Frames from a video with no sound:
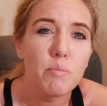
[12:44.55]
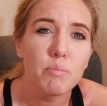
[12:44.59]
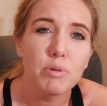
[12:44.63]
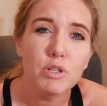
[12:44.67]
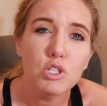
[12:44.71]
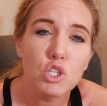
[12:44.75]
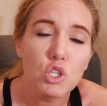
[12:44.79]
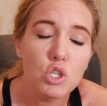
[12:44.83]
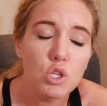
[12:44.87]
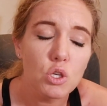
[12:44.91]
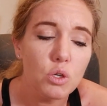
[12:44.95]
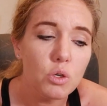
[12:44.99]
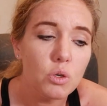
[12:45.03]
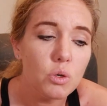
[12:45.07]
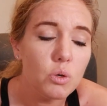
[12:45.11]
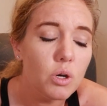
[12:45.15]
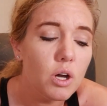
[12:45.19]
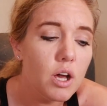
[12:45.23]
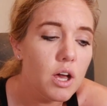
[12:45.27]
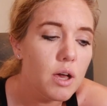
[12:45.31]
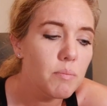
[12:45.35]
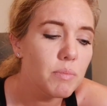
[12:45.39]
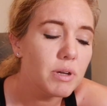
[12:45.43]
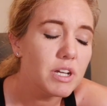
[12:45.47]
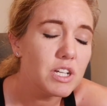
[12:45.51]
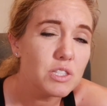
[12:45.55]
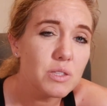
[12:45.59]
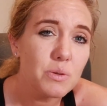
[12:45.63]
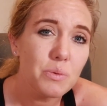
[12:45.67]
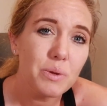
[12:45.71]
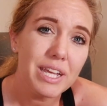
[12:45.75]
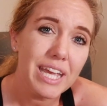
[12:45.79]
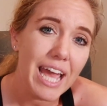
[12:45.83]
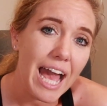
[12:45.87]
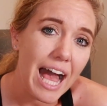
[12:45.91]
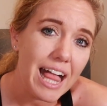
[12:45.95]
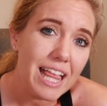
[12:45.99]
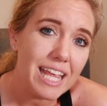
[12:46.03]
But two, because the
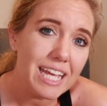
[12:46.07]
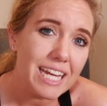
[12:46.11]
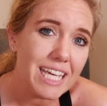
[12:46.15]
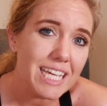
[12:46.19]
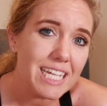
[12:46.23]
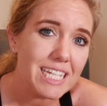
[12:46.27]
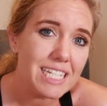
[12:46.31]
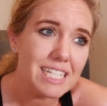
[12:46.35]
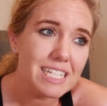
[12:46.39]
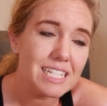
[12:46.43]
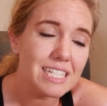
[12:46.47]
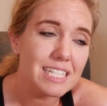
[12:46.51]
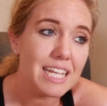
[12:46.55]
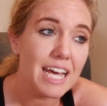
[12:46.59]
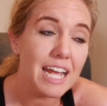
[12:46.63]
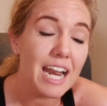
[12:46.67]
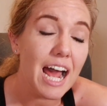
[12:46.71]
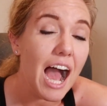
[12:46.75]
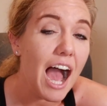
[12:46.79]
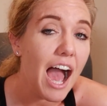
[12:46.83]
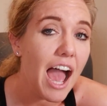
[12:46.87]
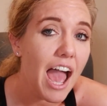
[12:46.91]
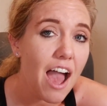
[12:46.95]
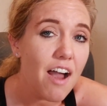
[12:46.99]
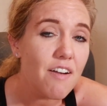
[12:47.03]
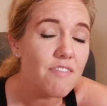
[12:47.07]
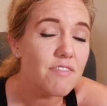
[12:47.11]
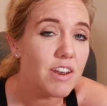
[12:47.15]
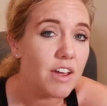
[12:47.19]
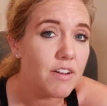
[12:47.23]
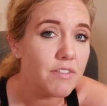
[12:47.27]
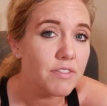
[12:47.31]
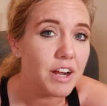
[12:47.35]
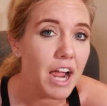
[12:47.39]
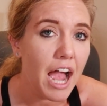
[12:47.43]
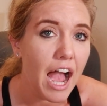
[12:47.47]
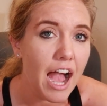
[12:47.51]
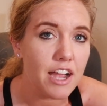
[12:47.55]
reality is that I have
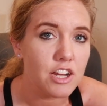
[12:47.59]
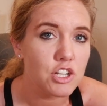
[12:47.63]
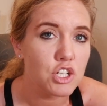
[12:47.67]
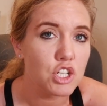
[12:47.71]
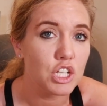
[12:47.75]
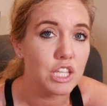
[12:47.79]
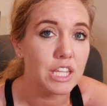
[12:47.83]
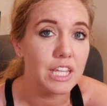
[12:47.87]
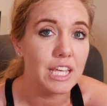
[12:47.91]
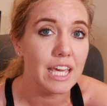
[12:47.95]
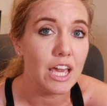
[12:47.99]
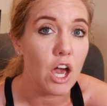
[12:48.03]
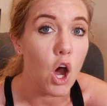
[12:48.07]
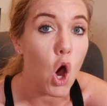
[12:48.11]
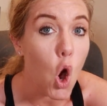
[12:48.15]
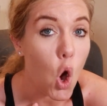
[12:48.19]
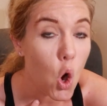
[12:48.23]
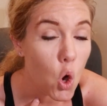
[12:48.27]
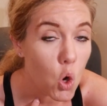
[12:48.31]
never actually